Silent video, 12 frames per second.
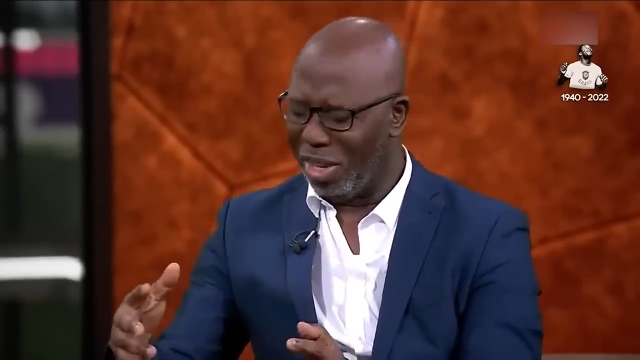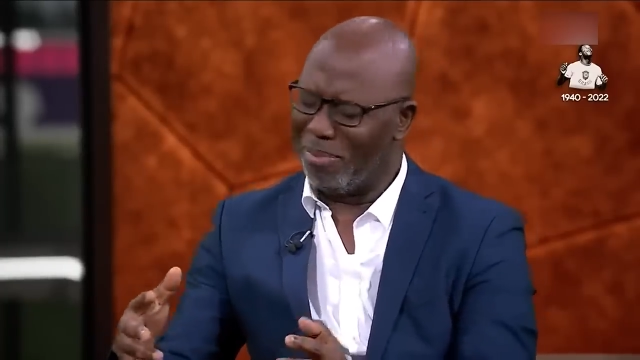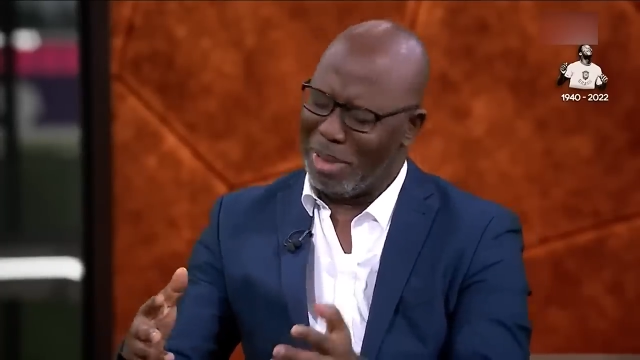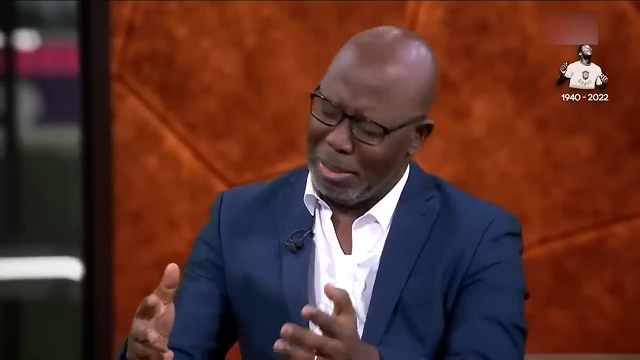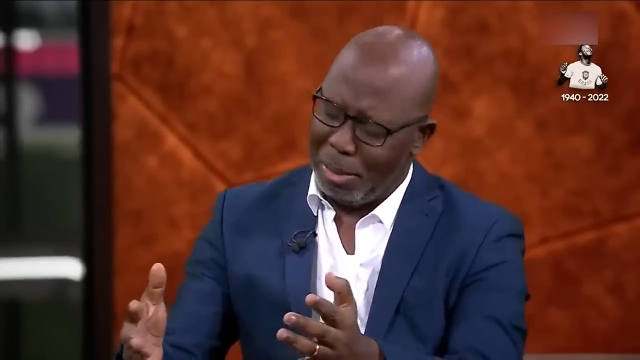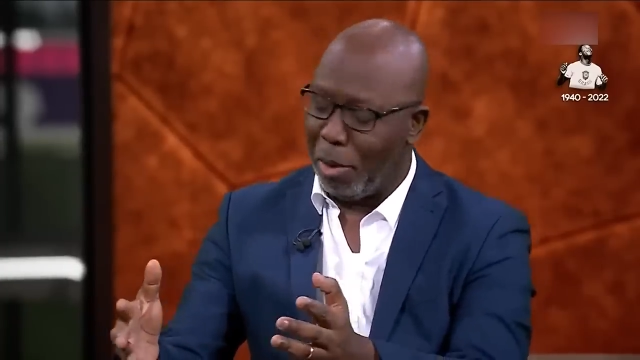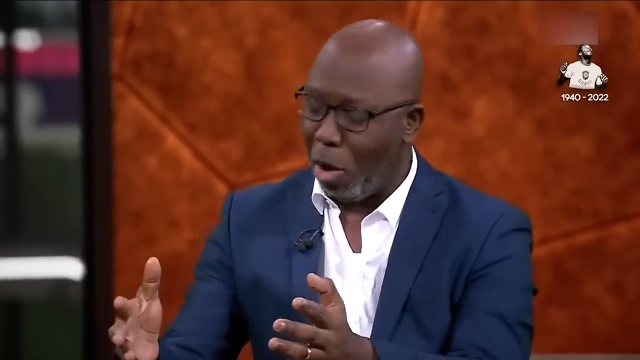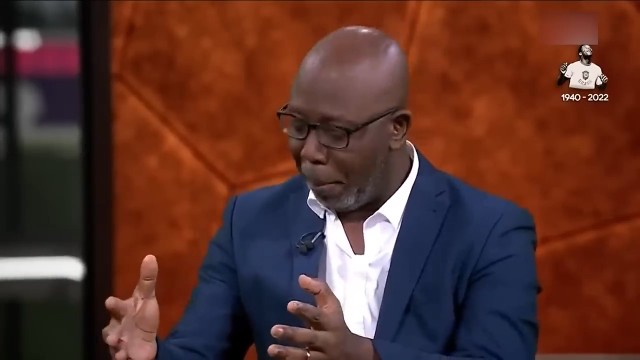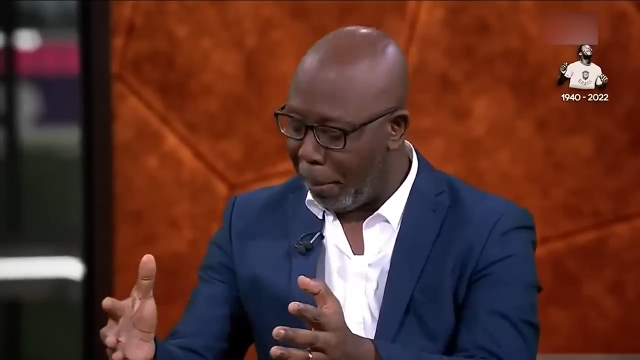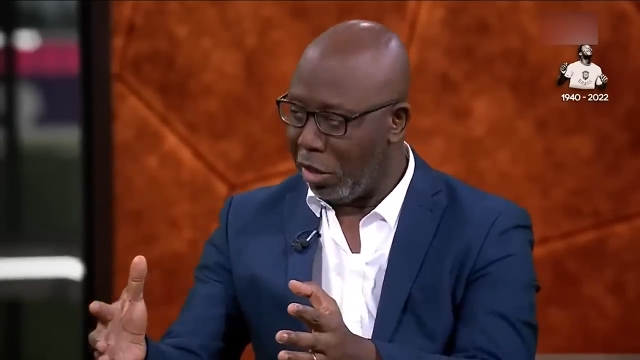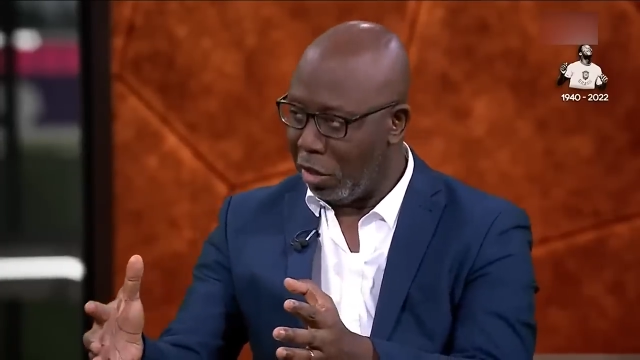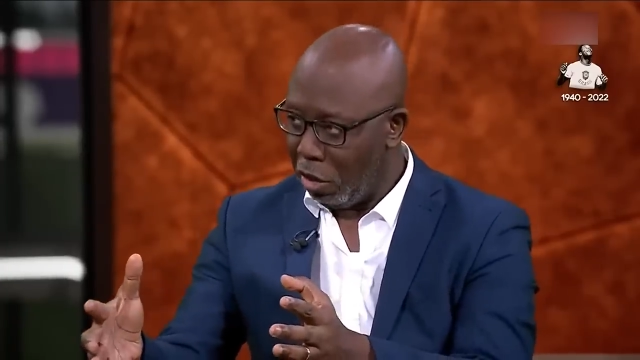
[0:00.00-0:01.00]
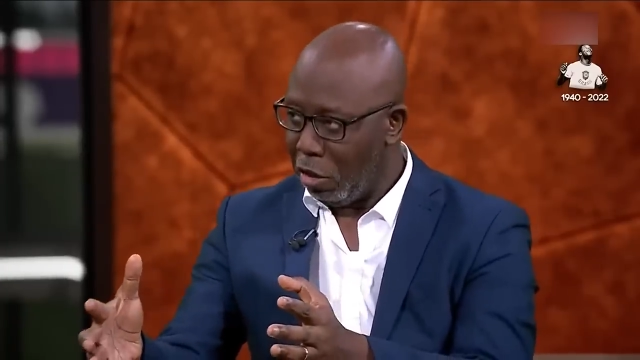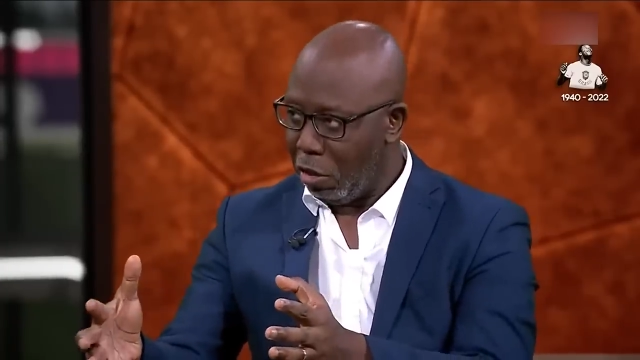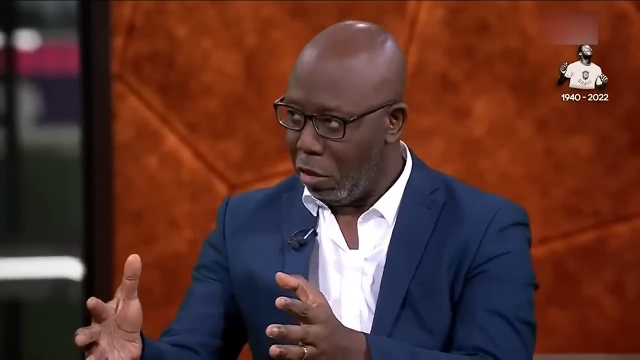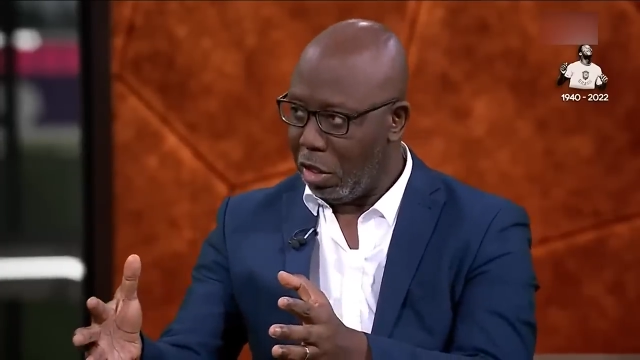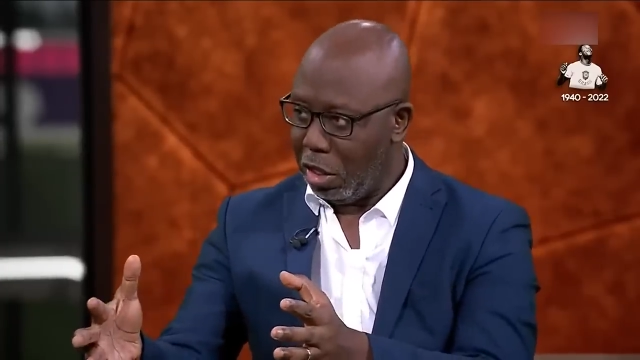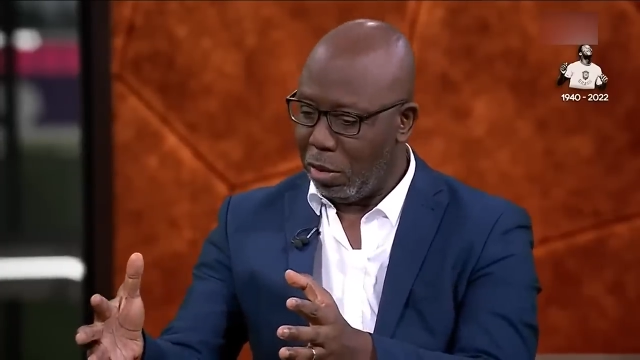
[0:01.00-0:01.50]
maybe Botman,
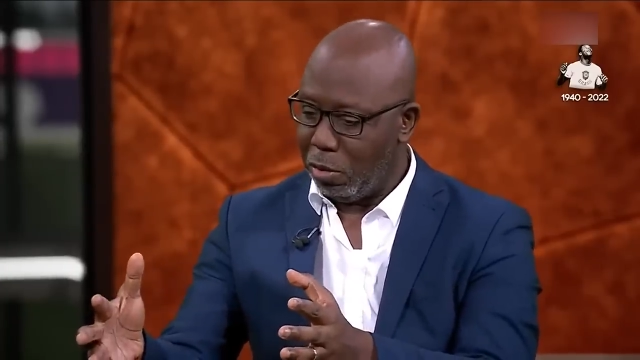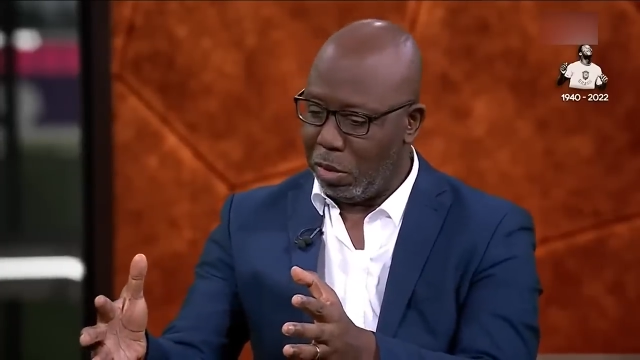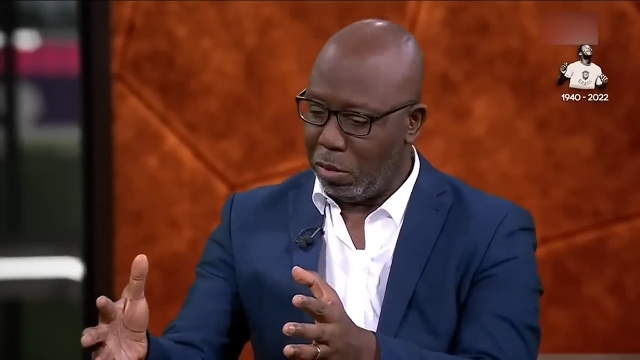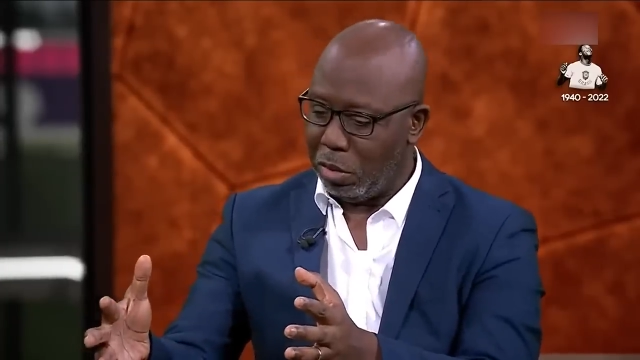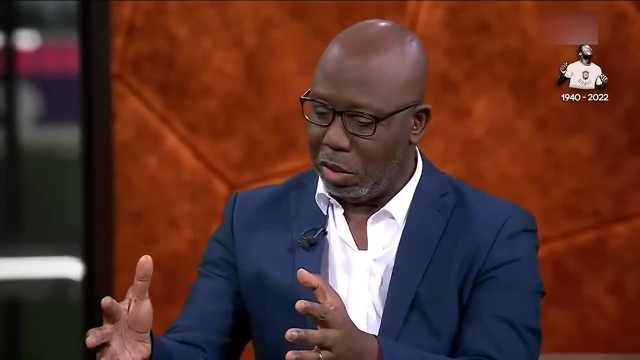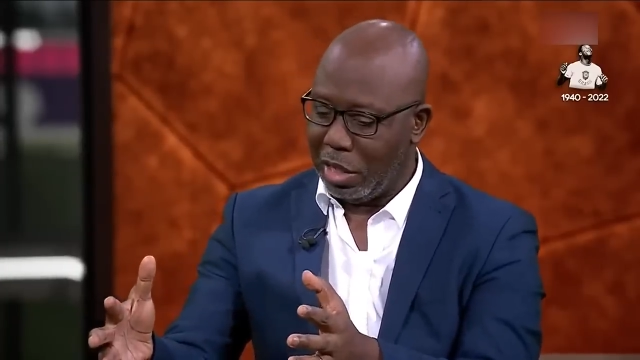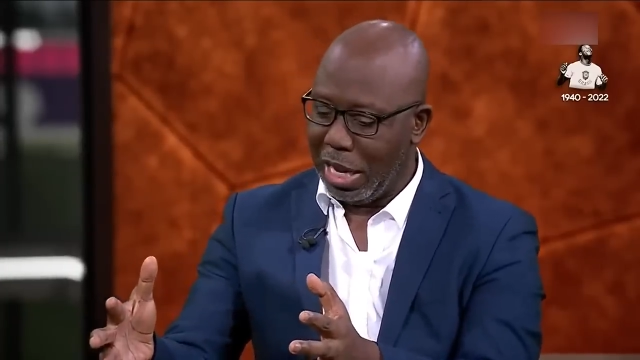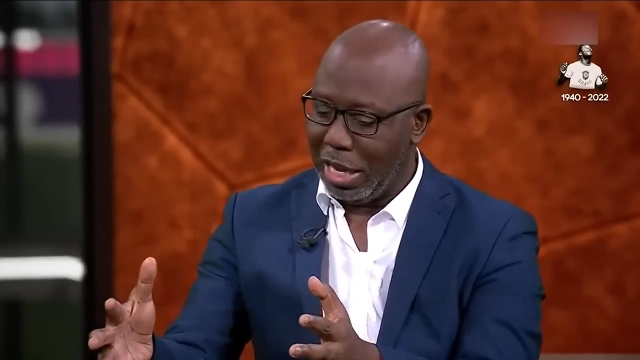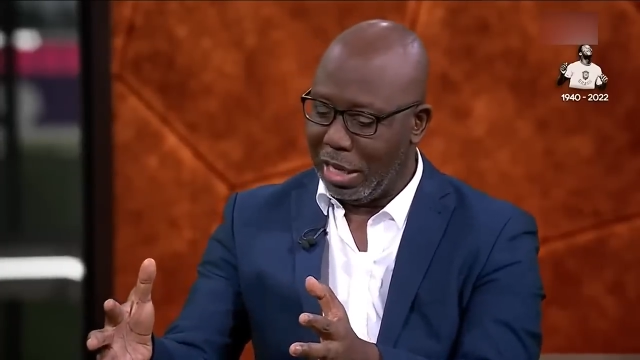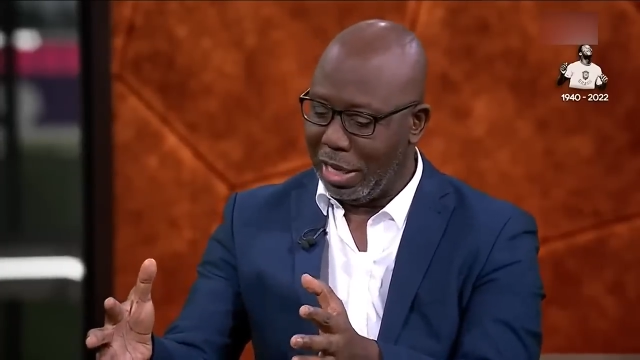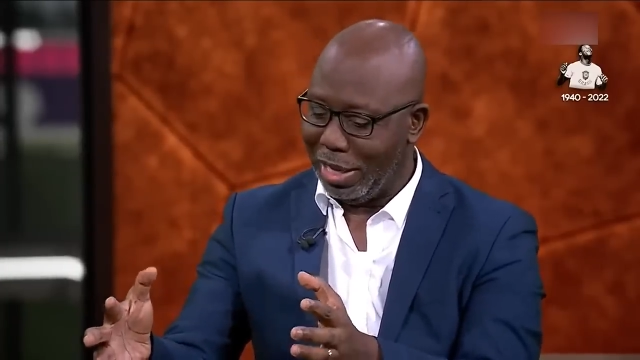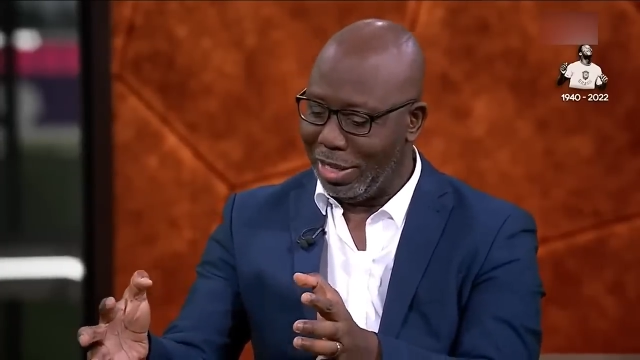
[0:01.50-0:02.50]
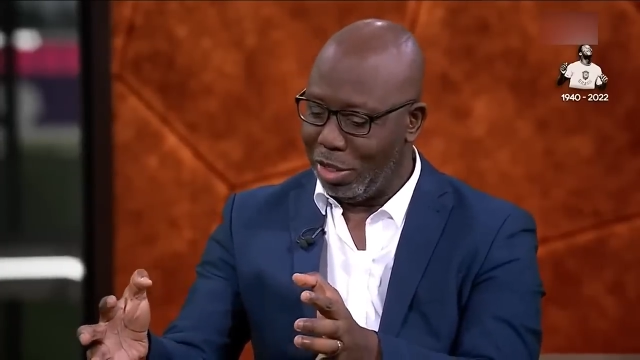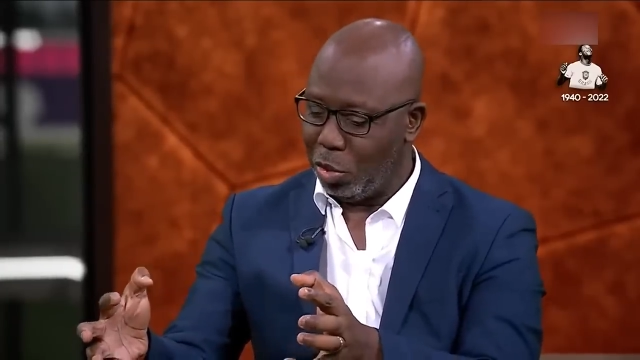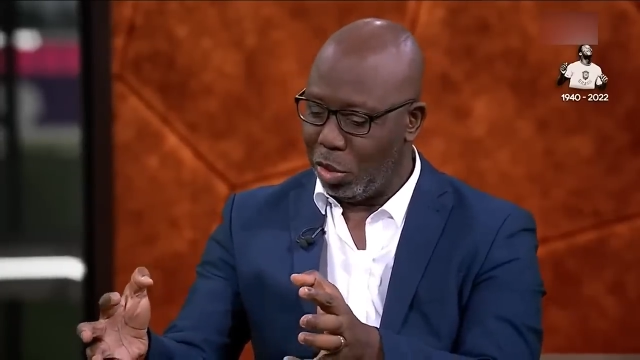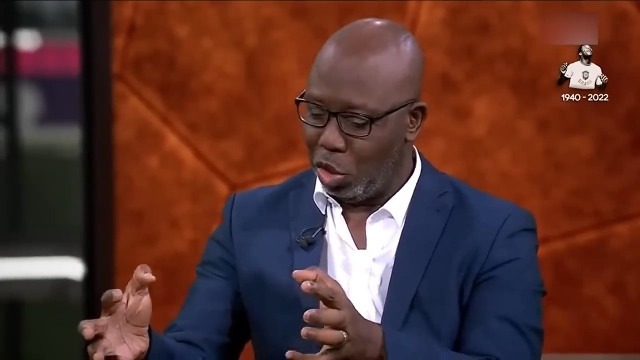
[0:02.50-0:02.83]
it would get it into